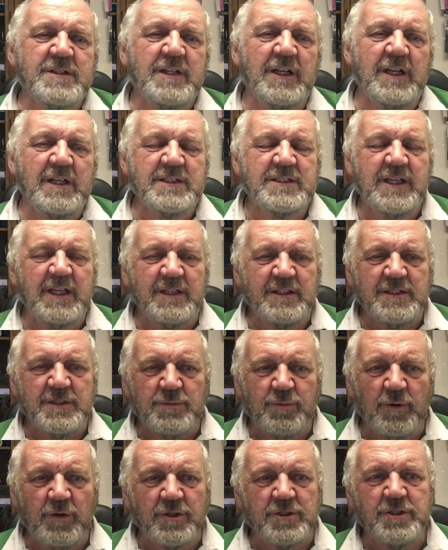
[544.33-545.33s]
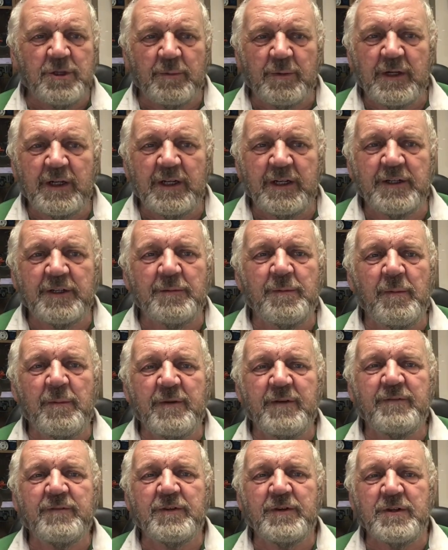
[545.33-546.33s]
sake, let's get this workshop cleared up a
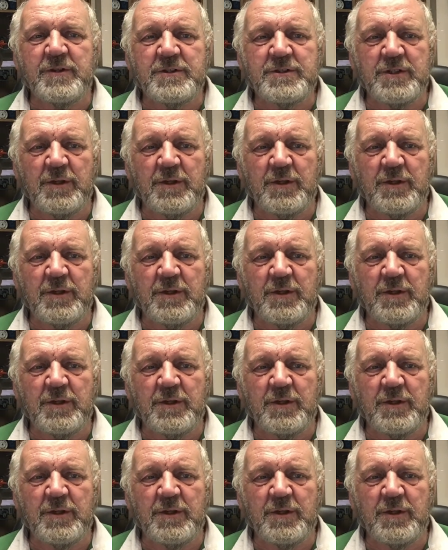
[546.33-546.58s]
bit first.